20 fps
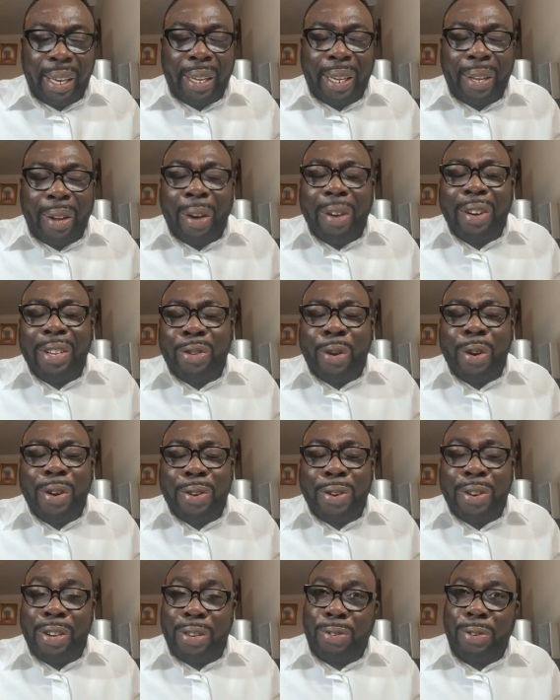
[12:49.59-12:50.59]
God is going
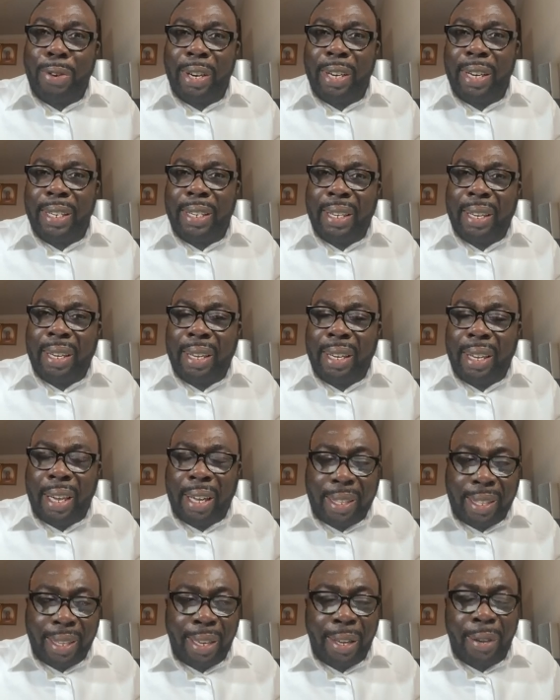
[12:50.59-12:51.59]
to destroy this
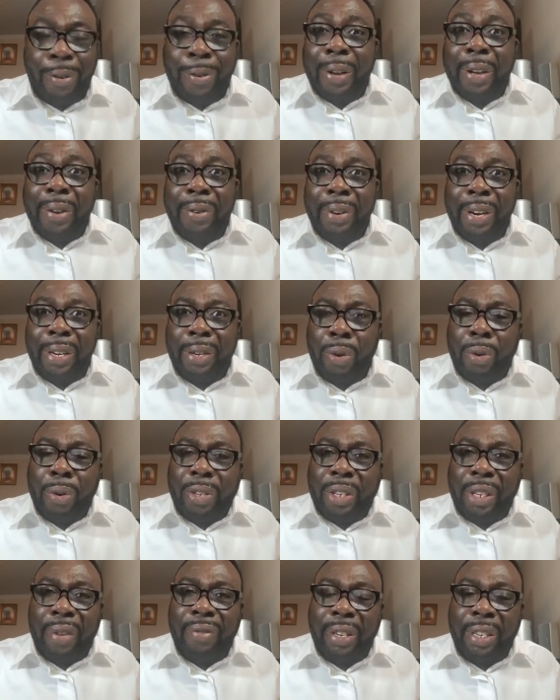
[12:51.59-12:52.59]
earth. Go and read Luke
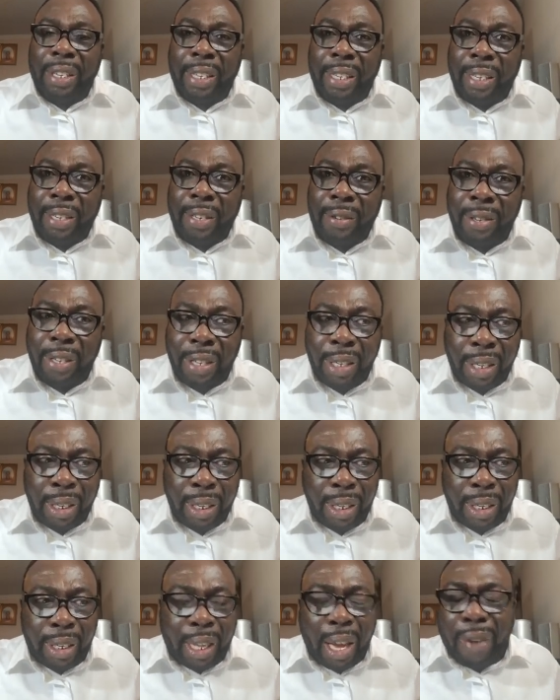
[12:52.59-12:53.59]
17.
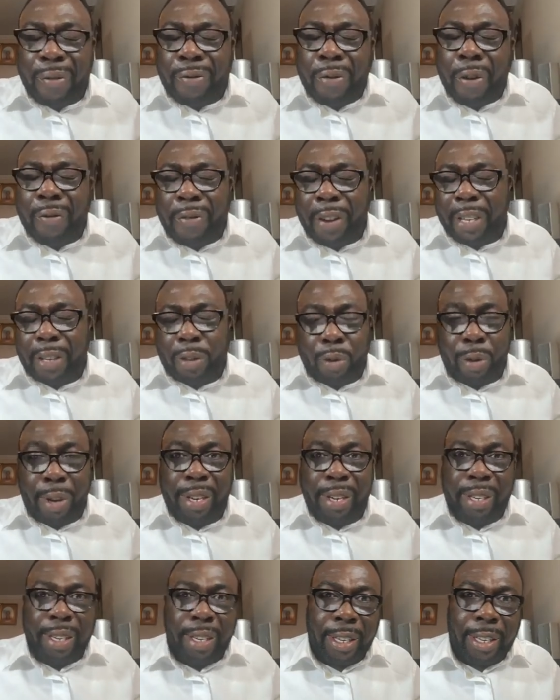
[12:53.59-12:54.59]
Start from verse
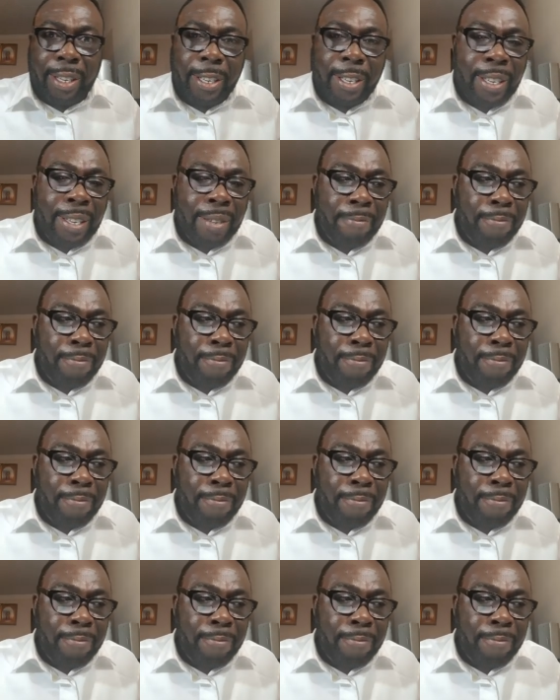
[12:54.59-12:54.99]
26.